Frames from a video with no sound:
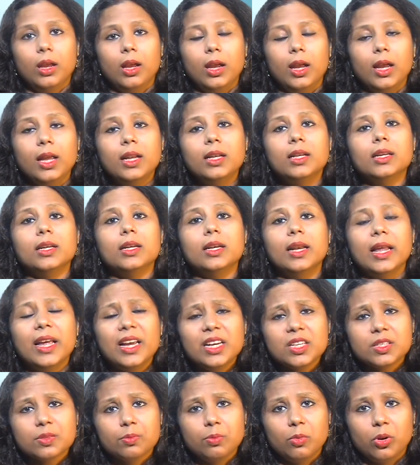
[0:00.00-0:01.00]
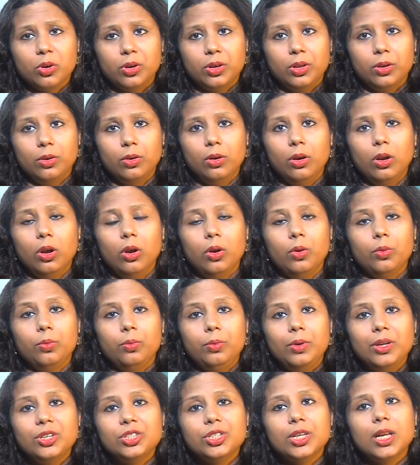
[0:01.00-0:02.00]
In the next module,
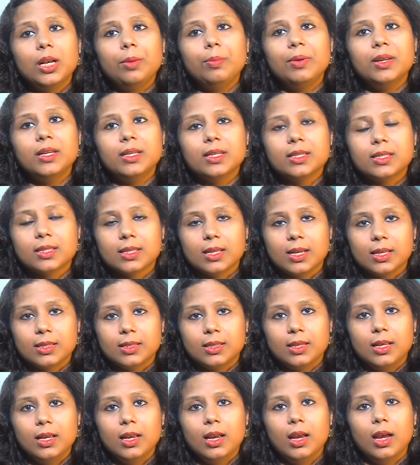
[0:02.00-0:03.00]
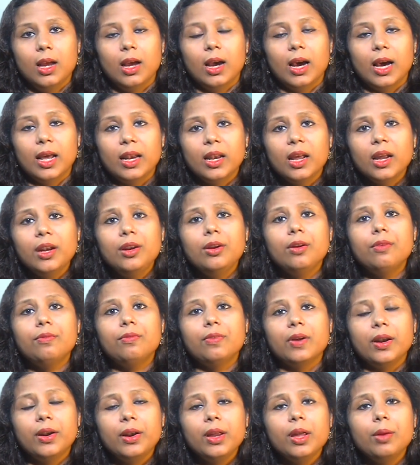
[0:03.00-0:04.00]
we shall be discussing another
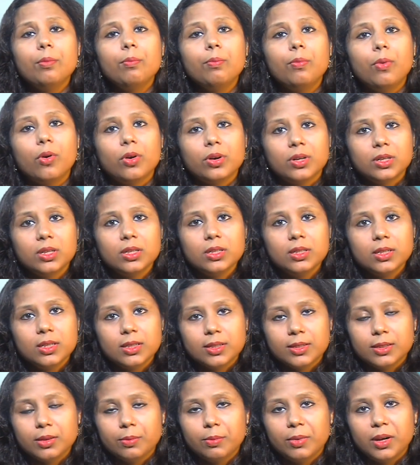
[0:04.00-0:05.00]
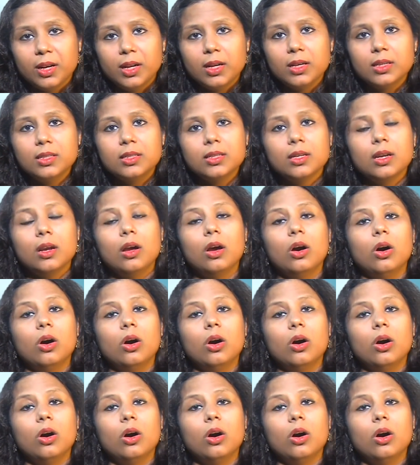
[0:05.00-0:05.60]
very important determinant